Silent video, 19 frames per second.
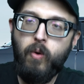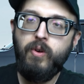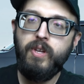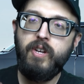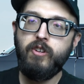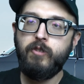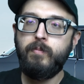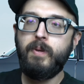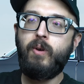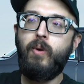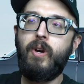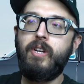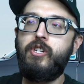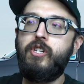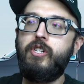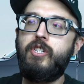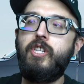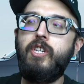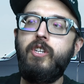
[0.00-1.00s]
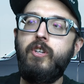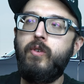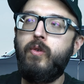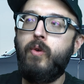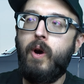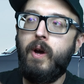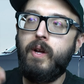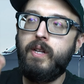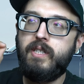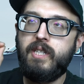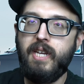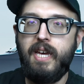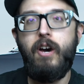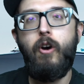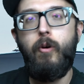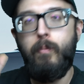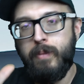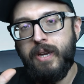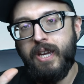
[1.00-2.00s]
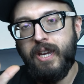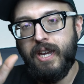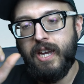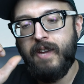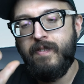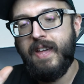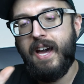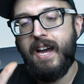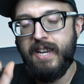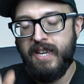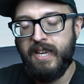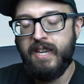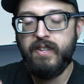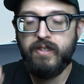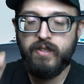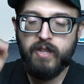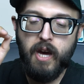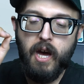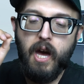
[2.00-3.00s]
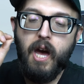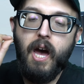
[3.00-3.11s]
here's my question to you to help me, and that is,